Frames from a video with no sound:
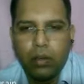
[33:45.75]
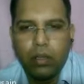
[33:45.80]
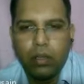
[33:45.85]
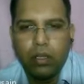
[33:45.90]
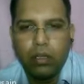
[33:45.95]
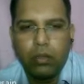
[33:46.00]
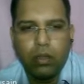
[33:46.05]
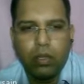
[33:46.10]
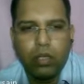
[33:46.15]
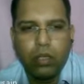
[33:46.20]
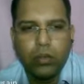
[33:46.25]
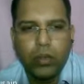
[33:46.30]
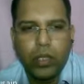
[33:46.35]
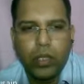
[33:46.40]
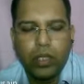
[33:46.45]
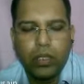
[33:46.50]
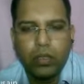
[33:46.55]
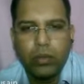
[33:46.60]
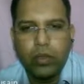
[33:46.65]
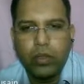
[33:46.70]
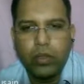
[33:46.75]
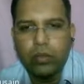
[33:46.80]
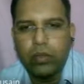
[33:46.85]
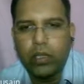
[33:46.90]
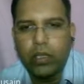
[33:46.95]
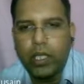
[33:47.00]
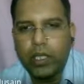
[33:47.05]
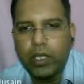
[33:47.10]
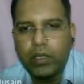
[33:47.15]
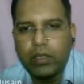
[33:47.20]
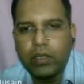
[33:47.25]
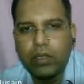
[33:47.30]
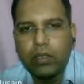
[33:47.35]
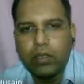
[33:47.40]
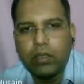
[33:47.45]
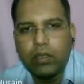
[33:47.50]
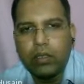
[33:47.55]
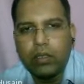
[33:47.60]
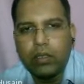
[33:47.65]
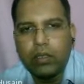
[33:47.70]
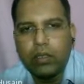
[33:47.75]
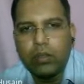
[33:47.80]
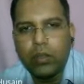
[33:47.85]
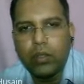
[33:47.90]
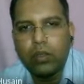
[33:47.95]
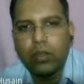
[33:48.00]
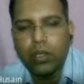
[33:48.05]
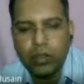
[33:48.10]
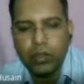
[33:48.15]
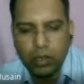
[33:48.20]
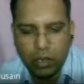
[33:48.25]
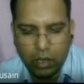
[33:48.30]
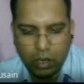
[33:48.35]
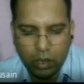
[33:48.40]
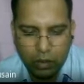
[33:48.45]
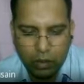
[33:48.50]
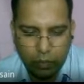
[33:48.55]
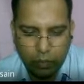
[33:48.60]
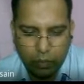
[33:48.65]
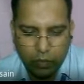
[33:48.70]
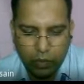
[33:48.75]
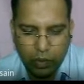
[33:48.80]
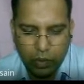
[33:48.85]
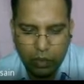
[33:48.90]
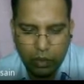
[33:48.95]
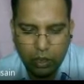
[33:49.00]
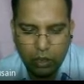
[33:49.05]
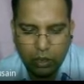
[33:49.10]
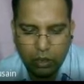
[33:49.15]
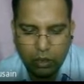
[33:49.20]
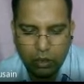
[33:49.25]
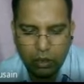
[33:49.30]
caused by dermatophyte. Because these